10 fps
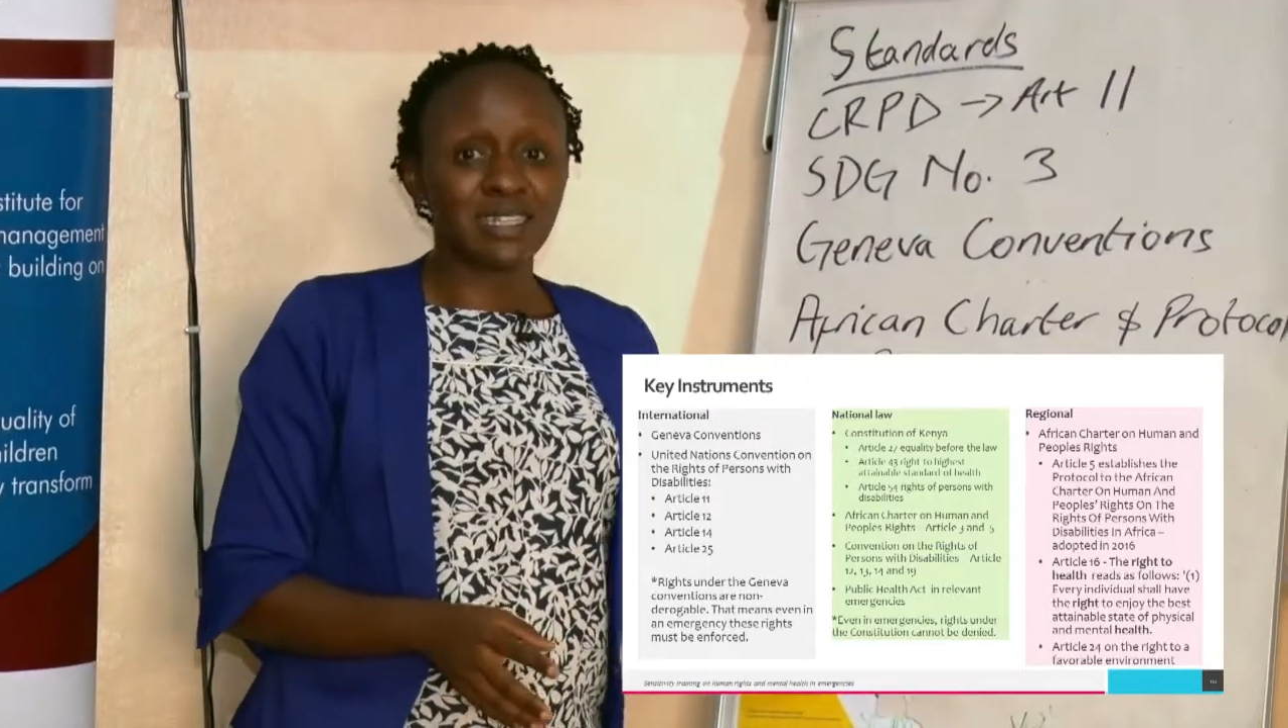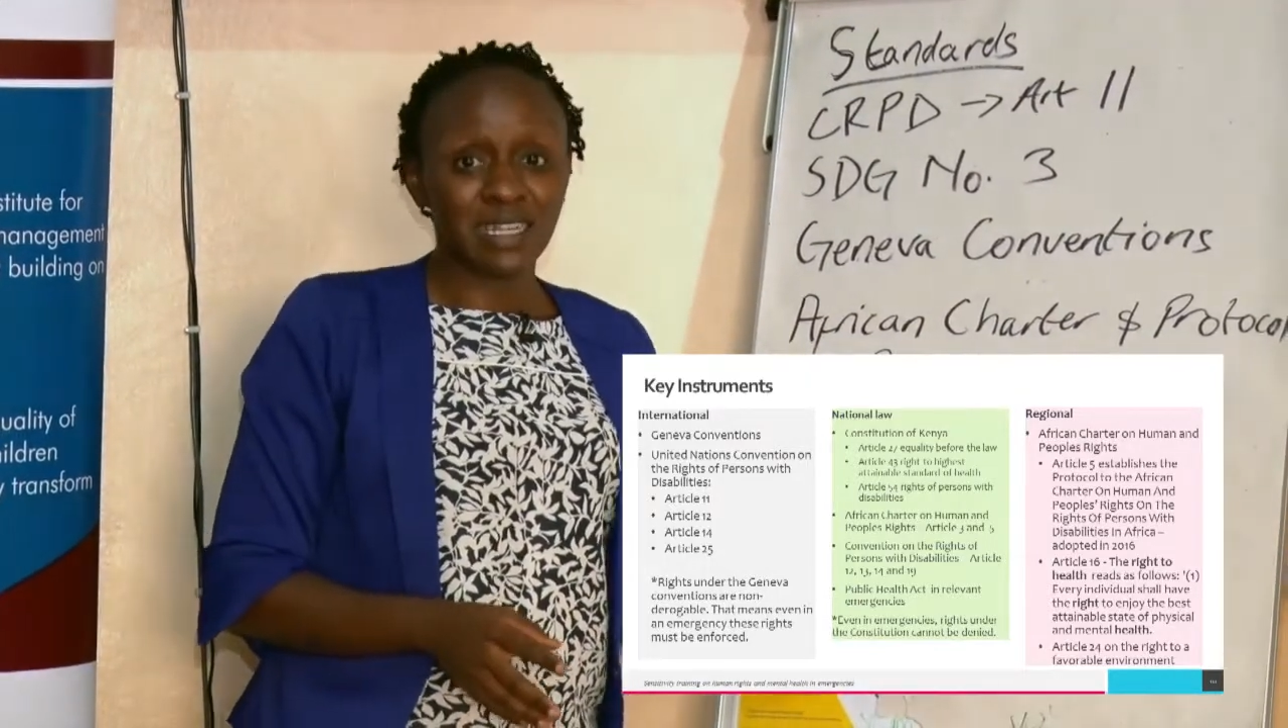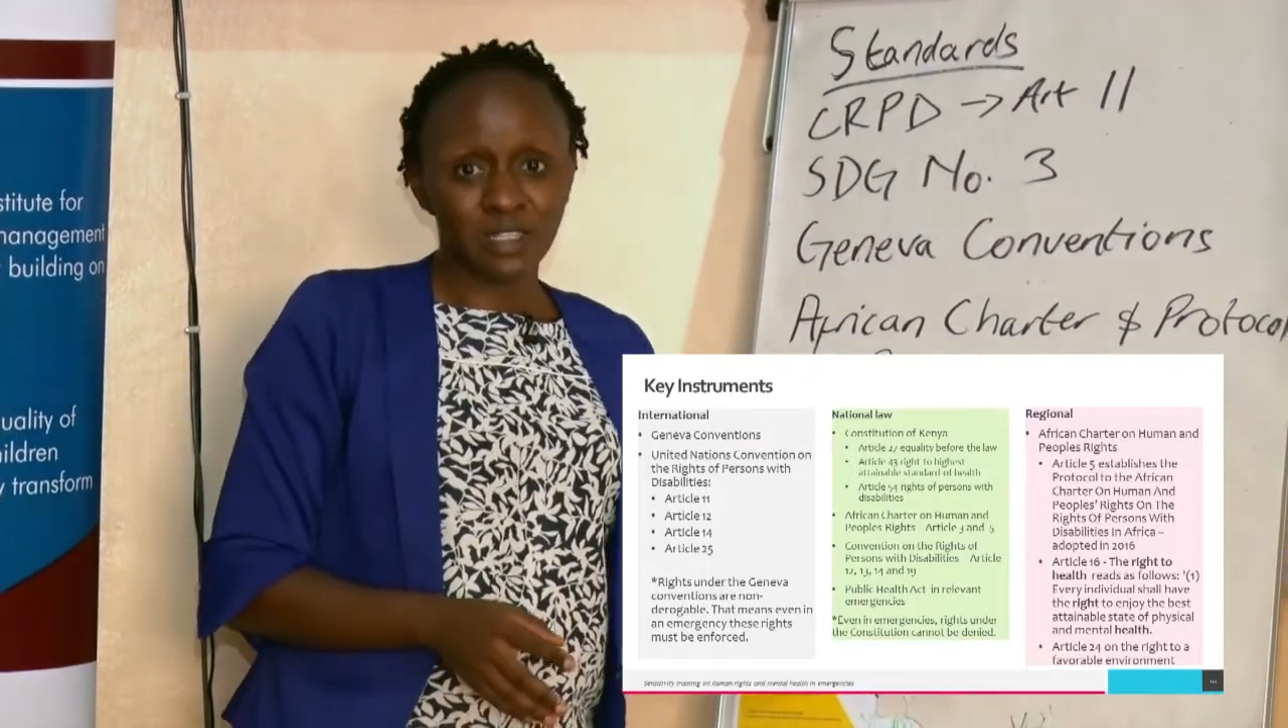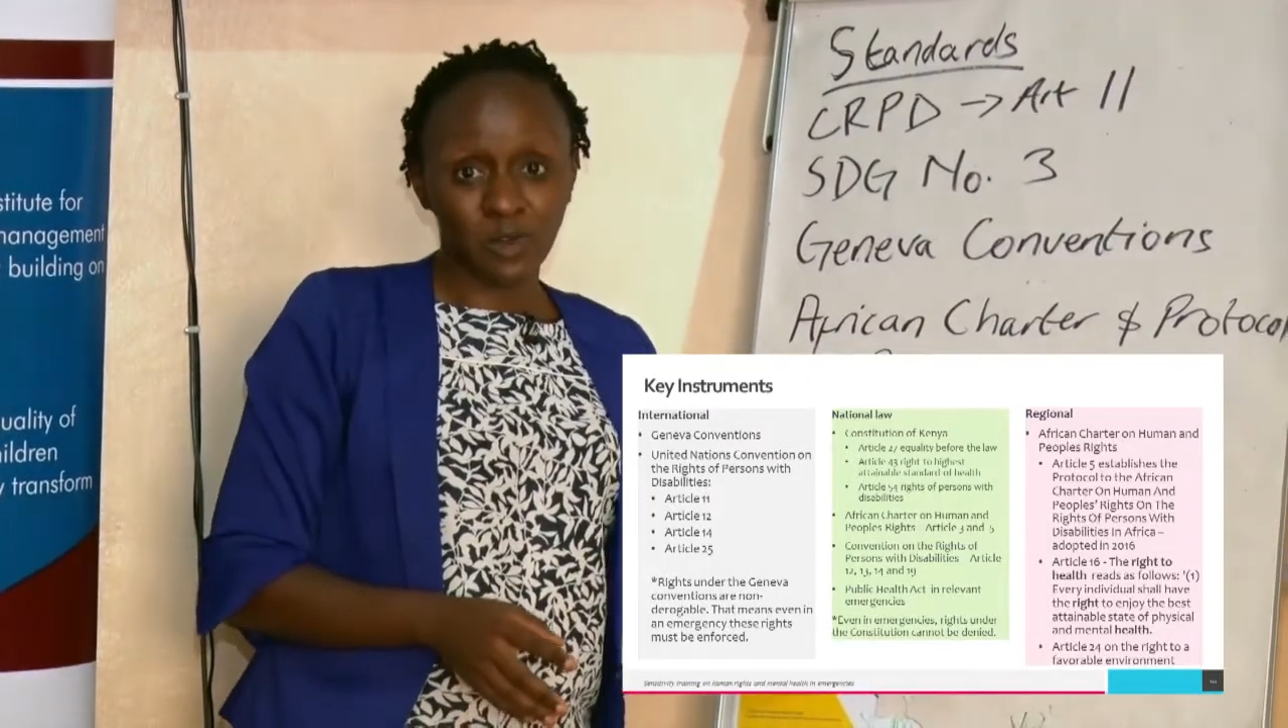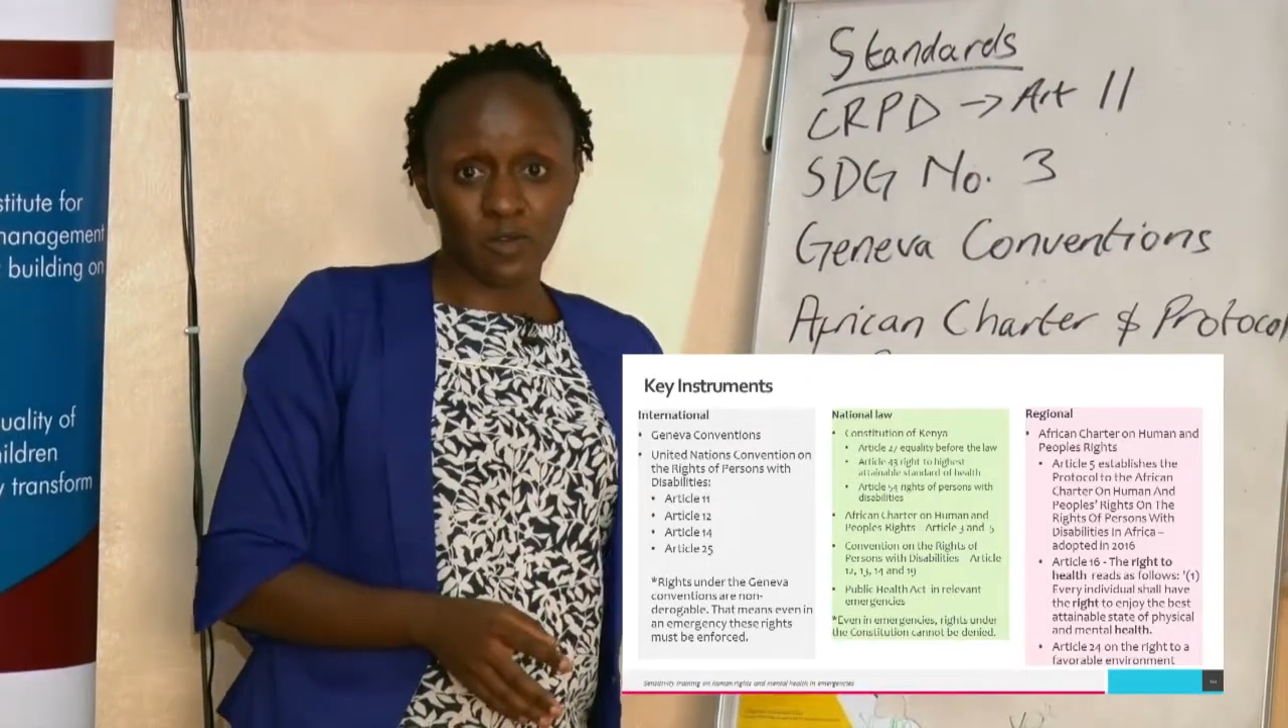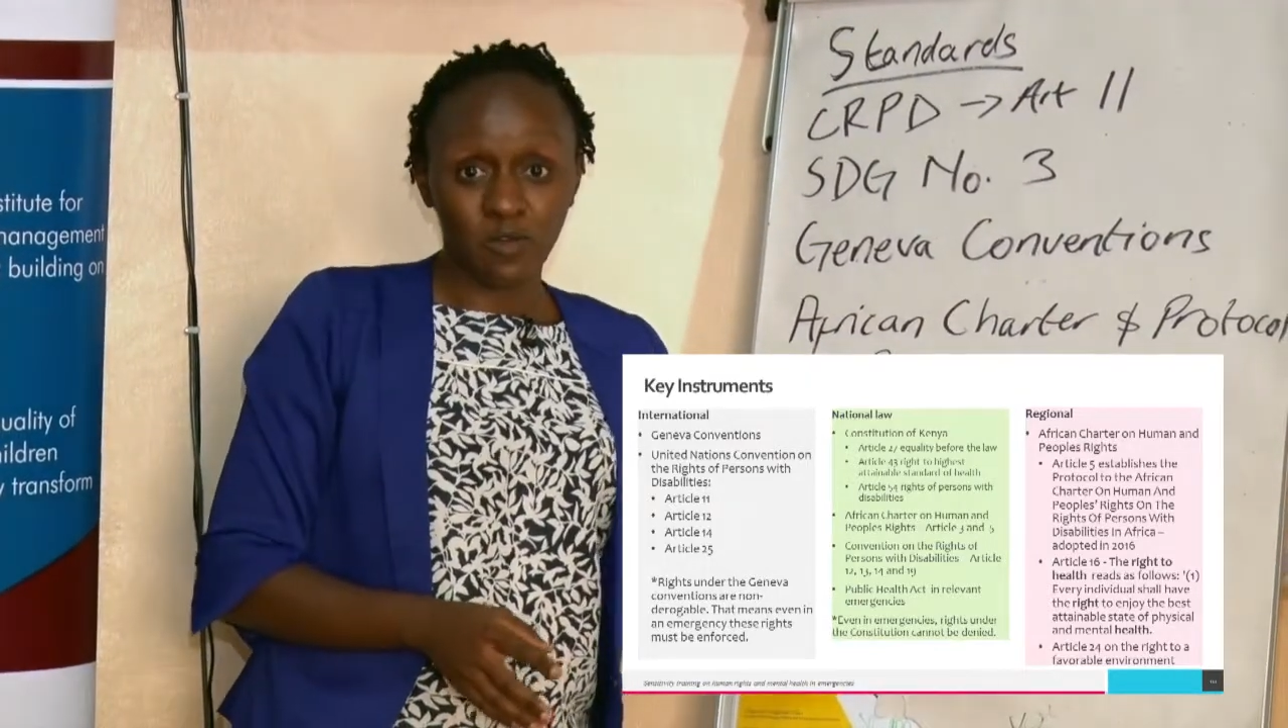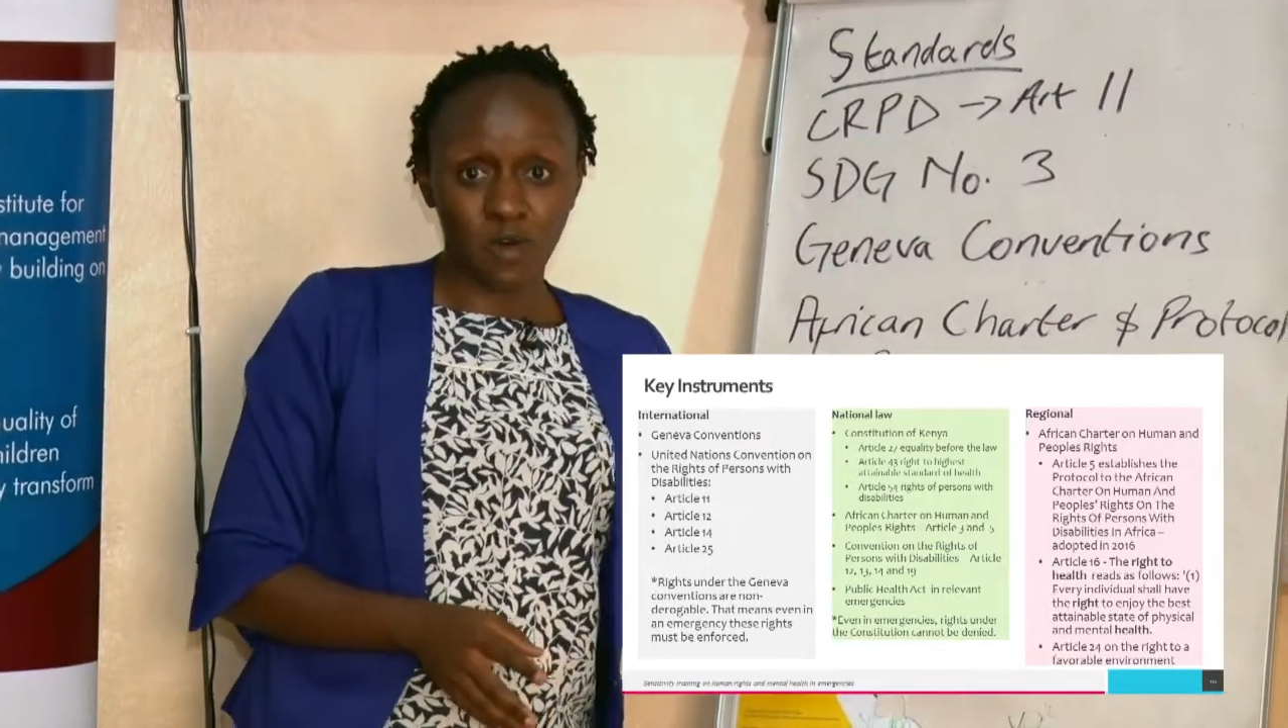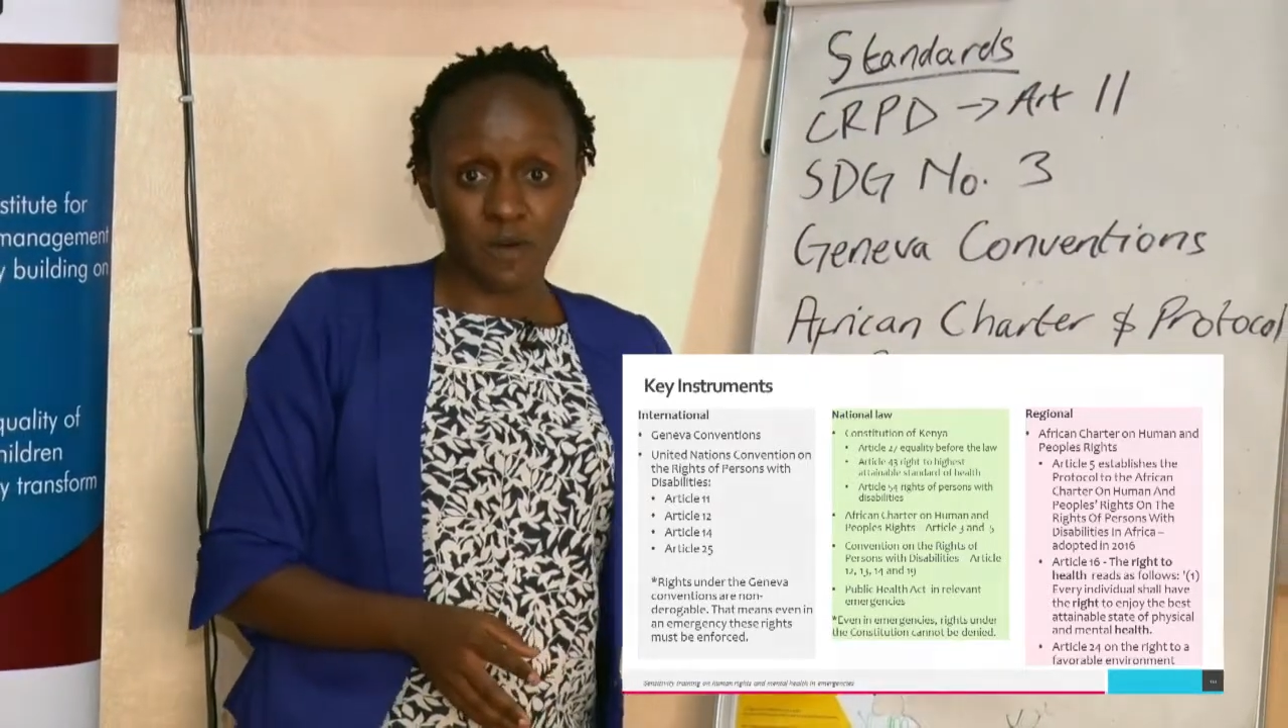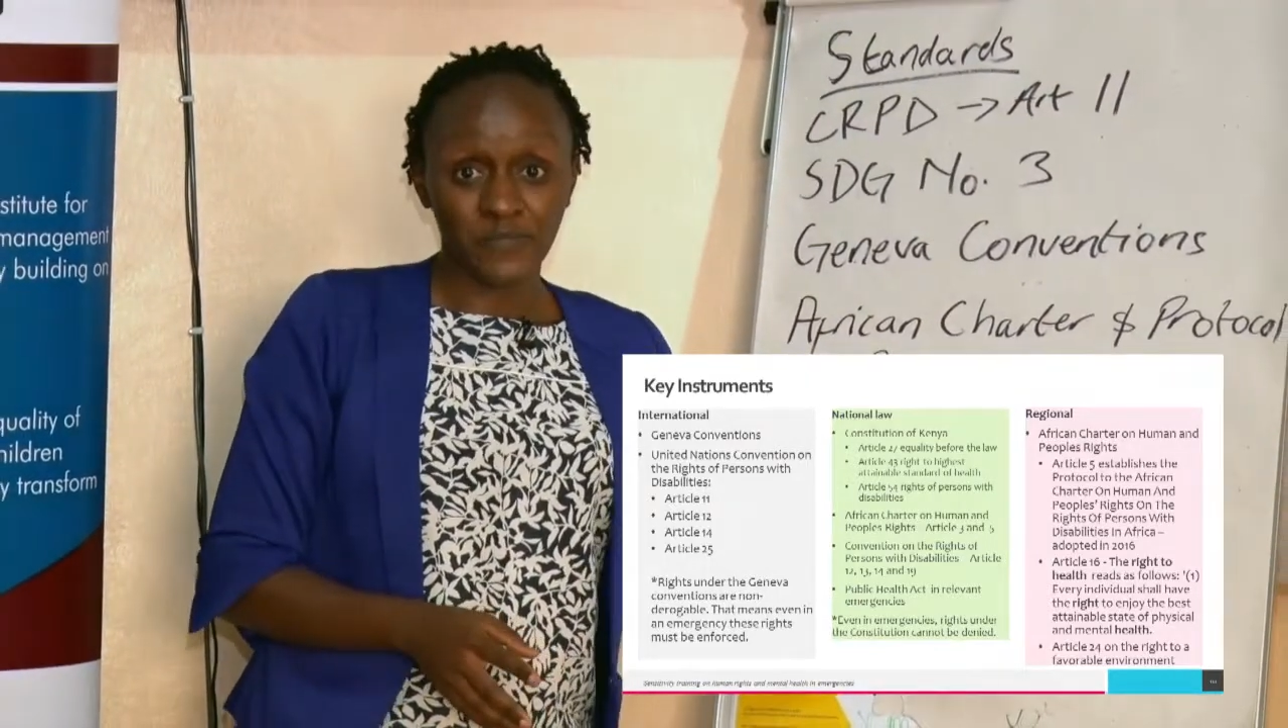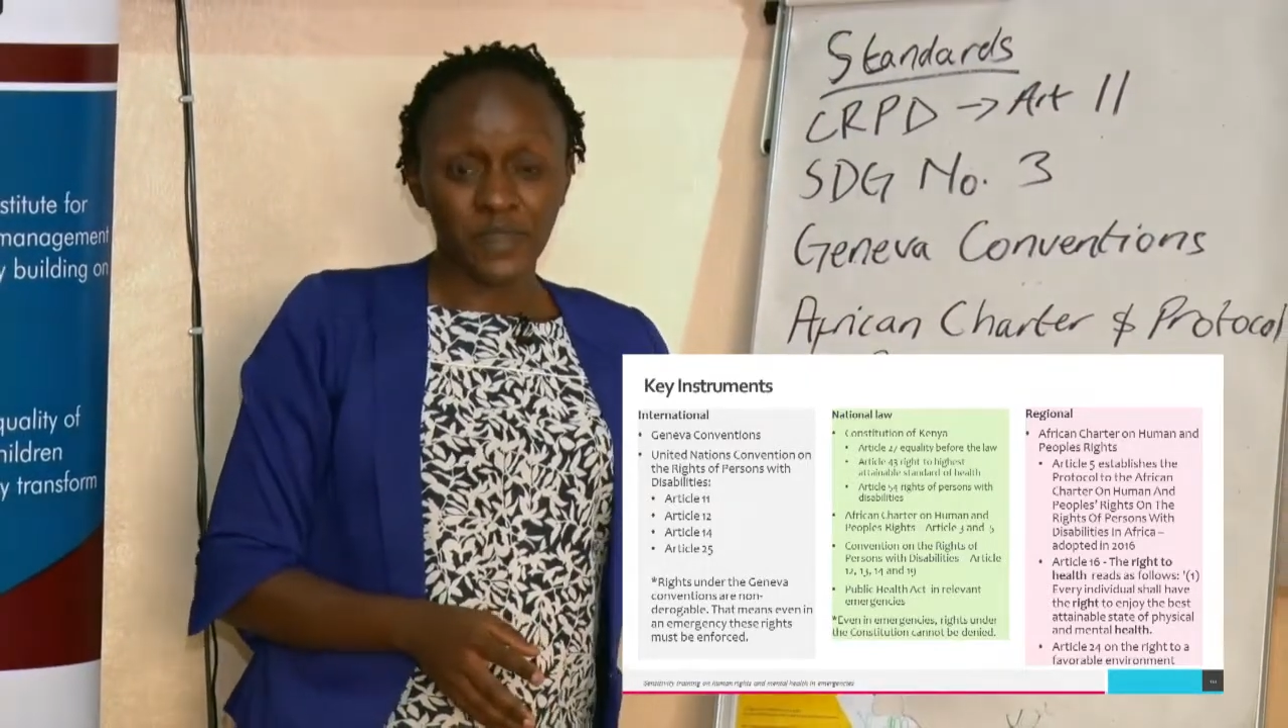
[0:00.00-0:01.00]
states of
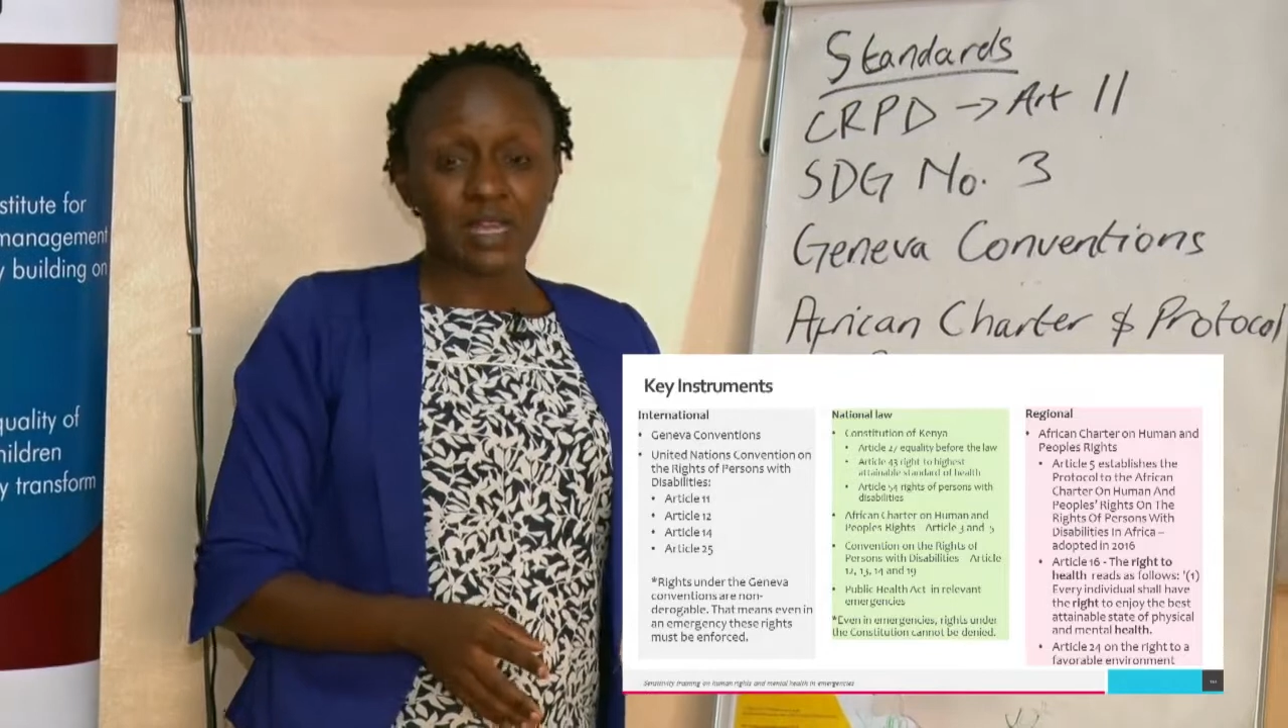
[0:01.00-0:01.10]
war.